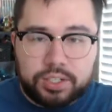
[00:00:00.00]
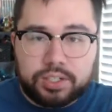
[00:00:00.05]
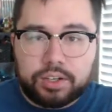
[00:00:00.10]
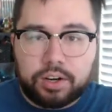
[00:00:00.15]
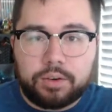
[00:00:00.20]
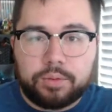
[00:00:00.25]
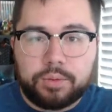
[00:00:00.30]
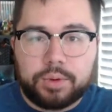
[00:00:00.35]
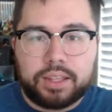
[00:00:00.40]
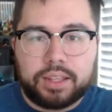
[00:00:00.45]
I'm going to
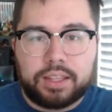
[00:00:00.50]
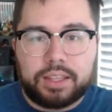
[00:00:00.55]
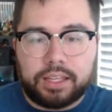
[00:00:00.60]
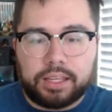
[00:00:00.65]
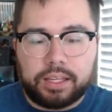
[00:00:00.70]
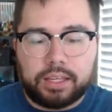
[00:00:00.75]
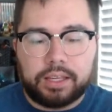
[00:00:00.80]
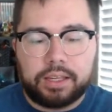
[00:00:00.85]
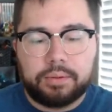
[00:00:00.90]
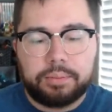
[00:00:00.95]
start with
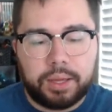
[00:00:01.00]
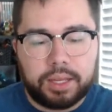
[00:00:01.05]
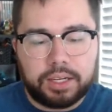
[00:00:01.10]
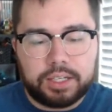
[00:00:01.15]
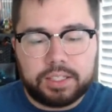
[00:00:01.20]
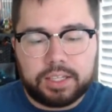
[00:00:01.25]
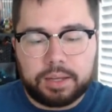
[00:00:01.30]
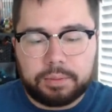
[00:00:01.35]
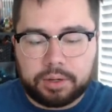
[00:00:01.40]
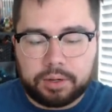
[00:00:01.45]
the
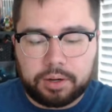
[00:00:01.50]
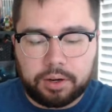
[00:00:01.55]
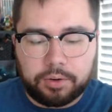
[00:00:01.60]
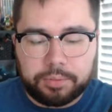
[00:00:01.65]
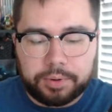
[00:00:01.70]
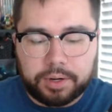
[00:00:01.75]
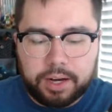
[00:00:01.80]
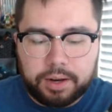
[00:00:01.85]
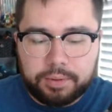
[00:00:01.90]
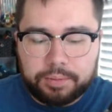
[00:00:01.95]
Pages app. I'm going to
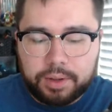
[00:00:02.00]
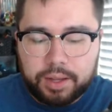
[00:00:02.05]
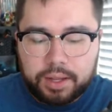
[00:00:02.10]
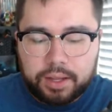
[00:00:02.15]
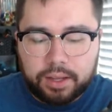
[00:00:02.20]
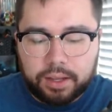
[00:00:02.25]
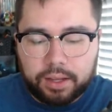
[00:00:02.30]
open it up,